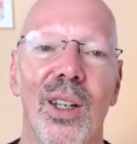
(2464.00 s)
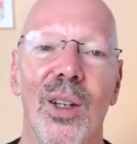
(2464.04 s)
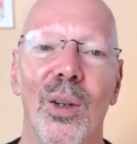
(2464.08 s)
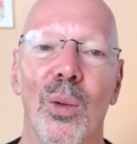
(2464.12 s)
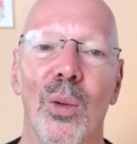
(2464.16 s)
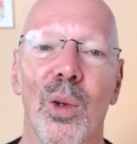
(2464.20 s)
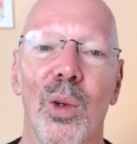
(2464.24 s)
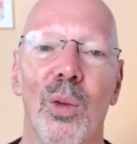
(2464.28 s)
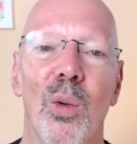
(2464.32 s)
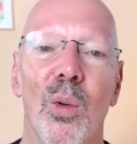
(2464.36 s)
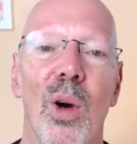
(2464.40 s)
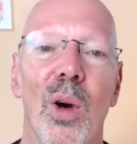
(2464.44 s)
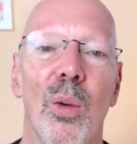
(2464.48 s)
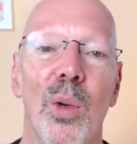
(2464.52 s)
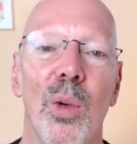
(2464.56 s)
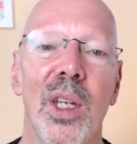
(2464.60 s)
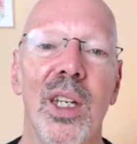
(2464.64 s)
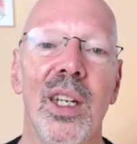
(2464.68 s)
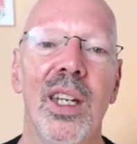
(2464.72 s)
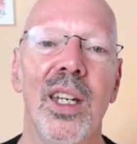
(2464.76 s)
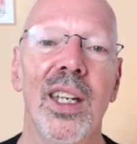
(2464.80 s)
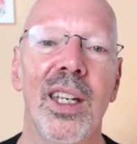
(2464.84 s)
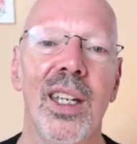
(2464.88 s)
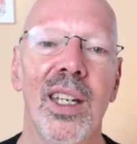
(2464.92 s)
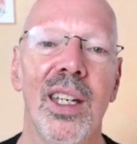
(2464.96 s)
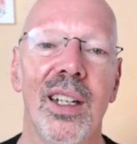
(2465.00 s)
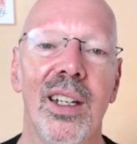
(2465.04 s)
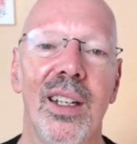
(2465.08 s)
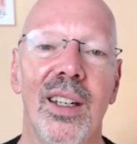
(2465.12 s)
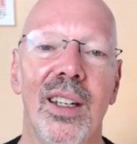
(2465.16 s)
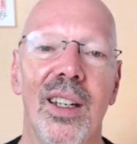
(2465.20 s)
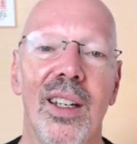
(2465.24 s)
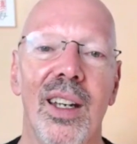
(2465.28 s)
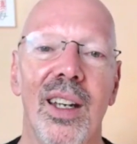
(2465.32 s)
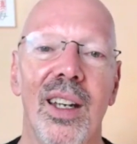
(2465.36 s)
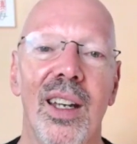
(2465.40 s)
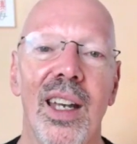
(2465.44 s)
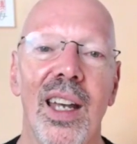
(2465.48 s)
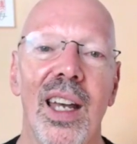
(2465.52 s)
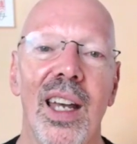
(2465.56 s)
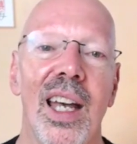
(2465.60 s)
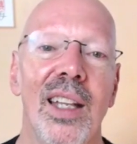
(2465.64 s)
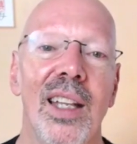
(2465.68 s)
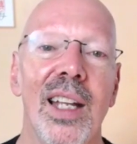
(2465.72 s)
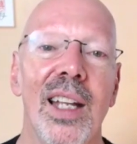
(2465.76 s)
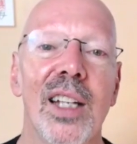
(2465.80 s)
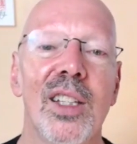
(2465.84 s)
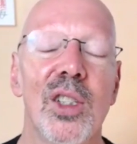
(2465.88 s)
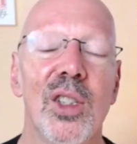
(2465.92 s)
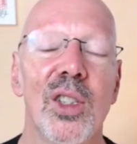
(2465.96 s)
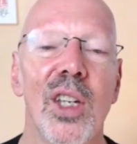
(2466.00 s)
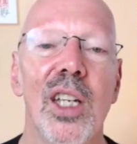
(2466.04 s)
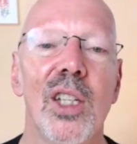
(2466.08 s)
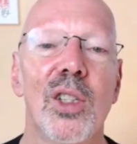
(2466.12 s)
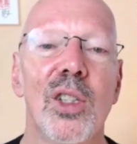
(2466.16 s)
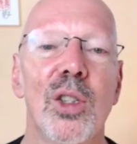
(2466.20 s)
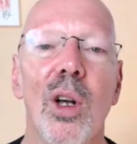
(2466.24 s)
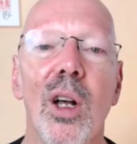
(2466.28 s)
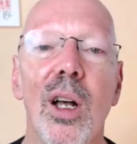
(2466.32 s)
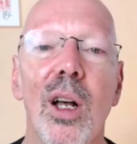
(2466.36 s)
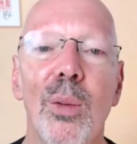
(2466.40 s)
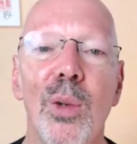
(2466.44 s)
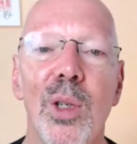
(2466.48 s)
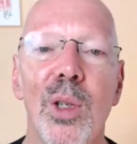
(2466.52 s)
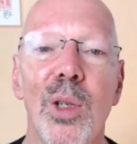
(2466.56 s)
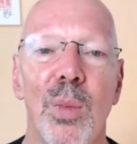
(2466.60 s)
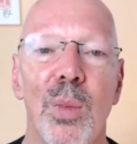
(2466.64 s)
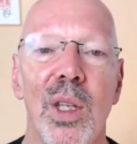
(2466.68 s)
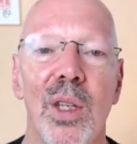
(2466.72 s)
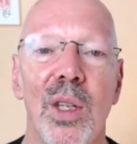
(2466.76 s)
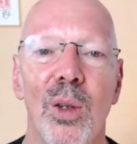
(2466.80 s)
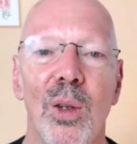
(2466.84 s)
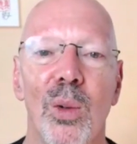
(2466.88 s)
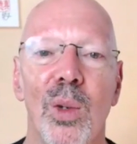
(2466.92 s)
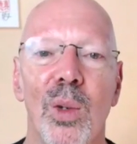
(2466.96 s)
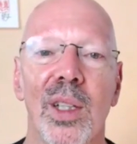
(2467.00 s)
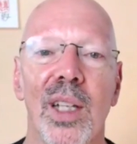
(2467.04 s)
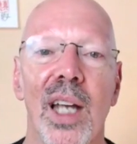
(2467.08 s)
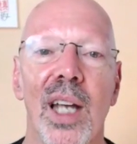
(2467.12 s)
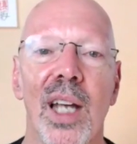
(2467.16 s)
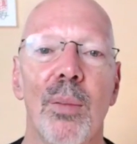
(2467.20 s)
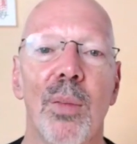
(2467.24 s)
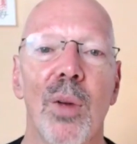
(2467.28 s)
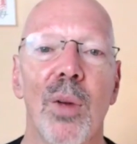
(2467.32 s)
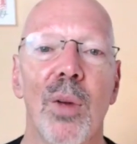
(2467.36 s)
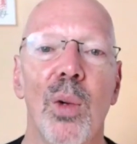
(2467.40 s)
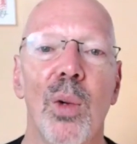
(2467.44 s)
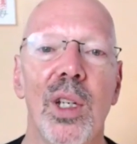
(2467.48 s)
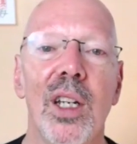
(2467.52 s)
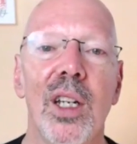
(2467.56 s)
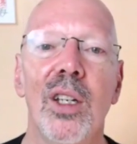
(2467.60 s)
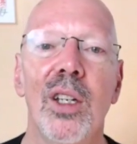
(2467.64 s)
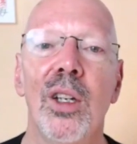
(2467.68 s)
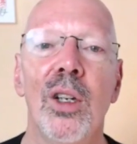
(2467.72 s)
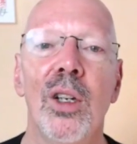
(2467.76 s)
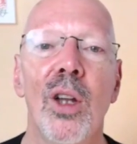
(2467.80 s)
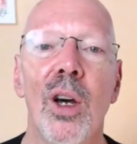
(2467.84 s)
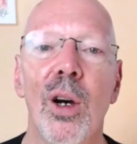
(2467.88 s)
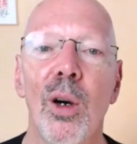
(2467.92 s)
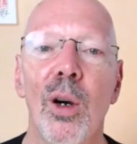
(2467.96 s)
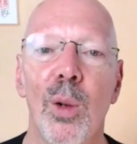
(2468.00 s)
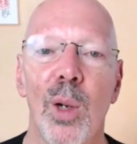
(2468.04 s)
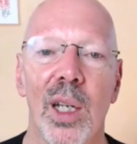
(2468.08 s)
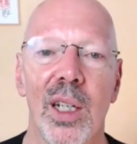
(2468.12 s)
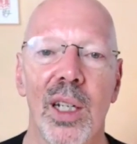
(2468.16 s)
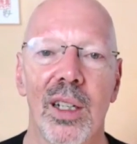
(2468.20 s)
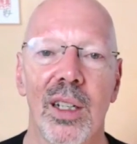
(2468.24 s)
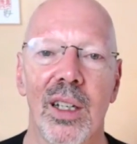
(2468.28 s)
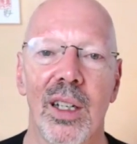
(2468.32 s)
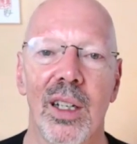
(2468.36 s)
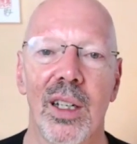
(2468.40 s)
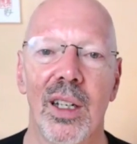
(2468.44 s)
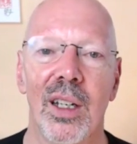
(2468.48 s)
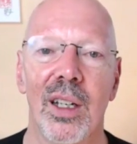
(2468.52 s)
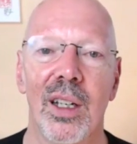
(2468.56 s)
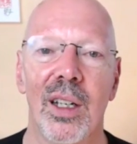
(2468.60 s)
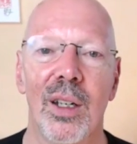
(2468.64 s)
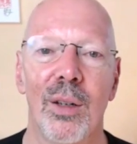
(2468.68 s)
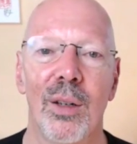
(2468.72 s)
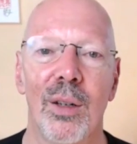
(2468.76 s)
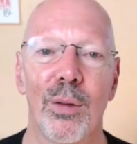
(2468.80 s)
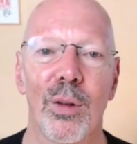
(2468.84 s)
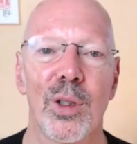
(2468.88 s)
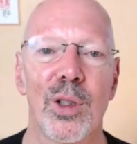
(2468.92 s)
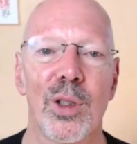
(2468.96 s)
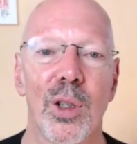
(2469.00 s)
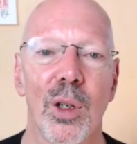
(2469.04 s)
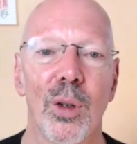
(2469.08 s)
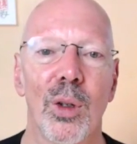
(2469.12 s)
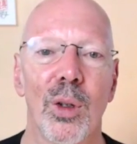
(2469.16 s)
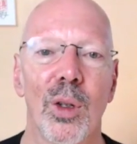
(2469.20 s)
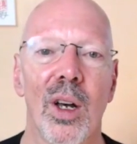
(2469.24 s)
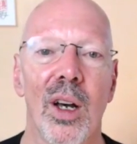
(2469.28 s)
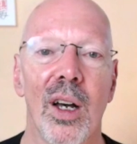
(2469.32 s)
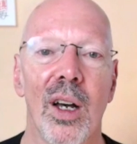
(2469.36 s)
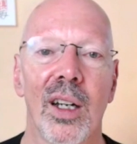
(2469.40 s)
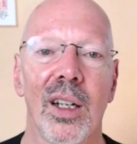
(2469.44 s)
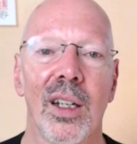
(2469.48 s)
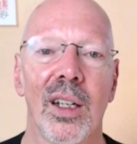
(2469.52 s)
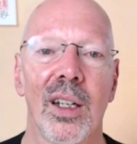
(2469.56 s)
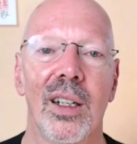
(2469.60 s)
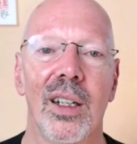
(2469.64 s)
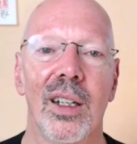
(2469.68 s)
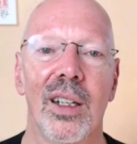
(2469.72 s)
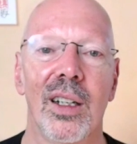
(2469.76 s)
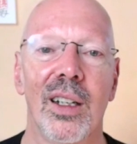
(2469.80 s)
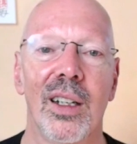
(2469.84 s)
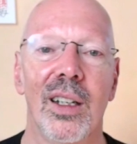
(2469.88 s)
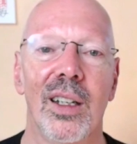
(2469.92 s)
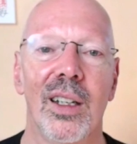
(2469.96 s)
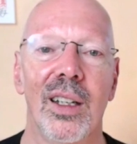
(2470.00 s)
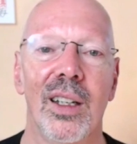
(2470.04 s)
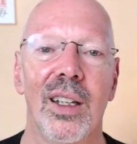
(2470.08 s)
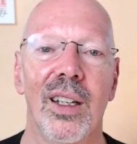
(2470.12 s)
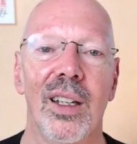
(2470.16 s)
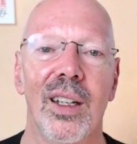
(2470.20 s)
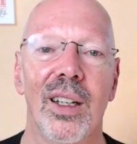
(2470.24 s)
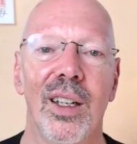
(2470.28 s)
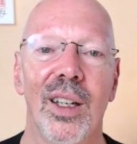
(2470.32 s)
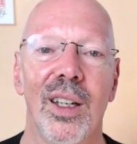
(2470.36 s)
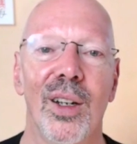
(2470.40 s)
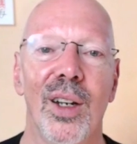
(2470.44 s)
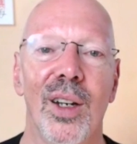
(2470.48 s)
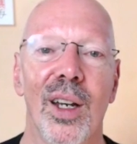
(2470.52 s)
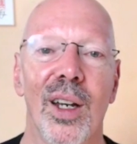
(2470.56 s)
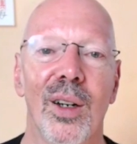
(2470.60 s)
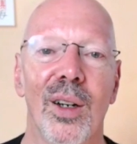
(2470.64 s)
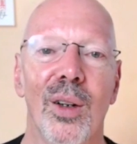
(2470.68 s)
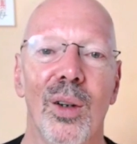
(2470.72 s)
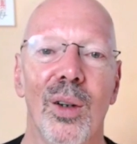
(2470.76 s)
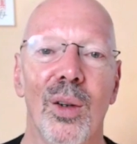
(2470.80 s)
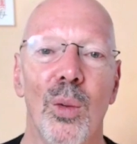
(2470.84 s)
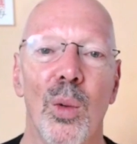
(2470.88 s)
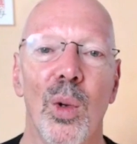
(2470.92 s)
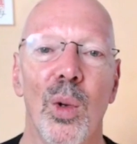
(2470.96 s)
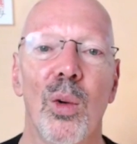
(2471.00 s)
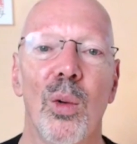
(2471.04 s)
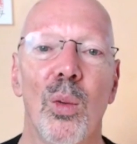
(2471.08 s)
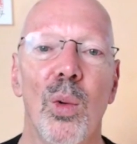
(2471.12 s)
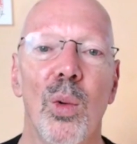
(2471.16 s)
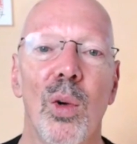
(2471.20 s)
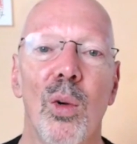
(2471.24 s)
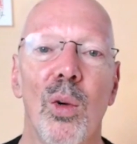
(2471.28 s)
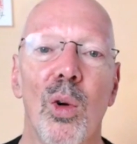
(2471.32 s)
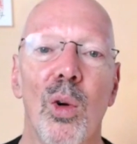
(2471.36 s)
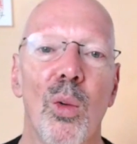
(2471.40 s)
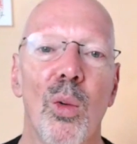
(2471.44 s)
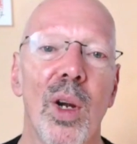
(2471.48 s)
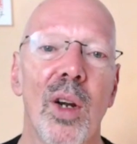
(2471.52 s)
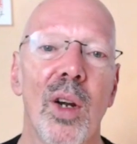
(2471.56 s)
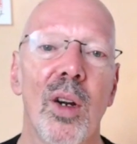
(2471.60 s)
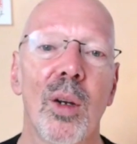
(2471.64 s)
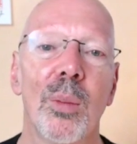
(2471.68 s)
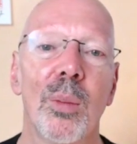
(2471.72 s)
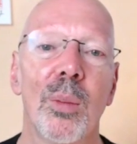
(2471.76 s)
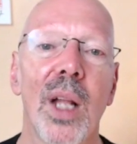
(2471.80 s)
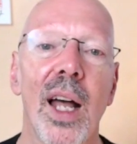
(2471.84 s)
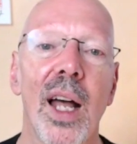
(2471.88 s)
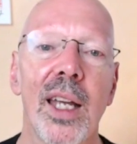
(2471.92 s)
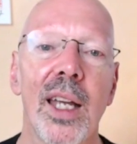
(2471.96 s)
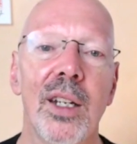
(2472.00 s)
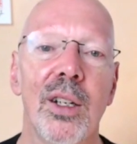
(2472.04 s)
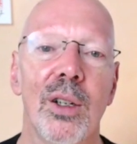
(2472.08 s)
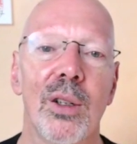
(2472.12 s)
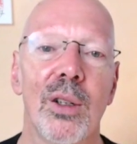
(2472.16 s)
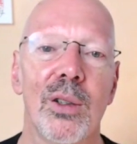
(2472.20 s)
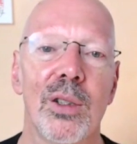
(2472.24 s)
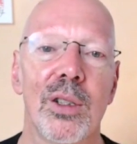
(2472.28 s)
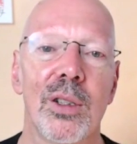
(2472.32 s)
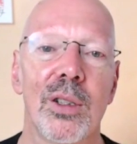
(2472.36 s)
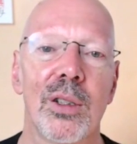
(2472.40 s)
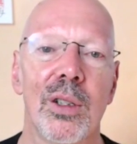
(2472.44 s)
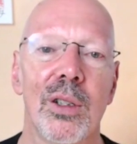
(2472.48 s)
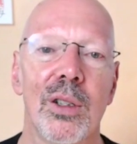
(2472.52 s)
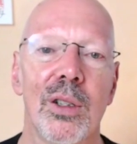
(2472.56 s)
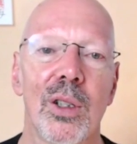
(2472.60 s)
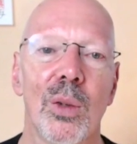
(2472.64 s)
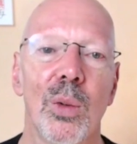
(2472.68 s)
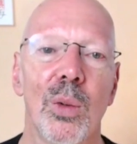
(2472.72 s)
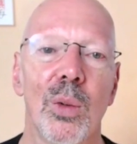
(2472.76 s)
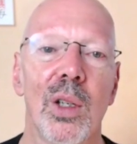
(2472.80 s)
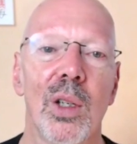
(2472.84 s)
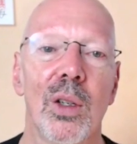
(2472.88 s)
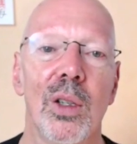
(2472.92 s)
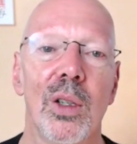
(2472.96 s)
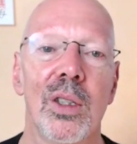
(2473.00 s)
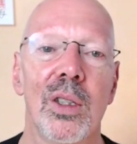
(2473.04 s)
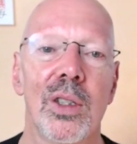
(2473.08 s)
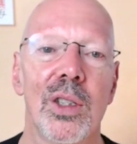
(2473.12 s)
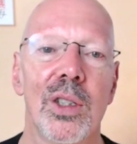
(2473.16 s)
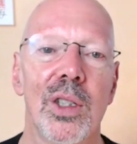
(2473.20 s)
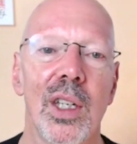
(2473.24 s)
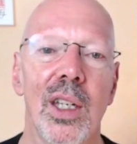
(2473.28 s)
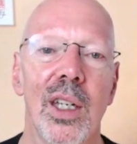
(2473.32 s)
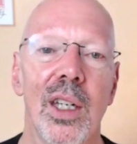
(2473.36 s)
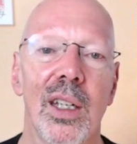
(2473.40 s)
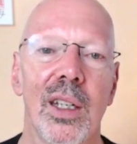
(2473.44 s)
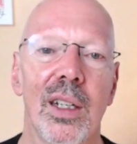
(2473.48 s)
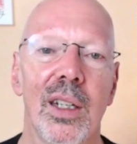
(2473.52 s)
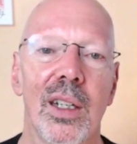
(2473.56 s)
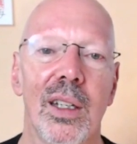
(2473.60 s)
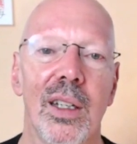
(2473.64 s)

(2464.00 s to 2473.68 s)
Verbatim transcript: with what we need. And that's, it's always been doing that, but we didn't know it for so long. You know, we, we were wearing blinders, so we couldn't see it.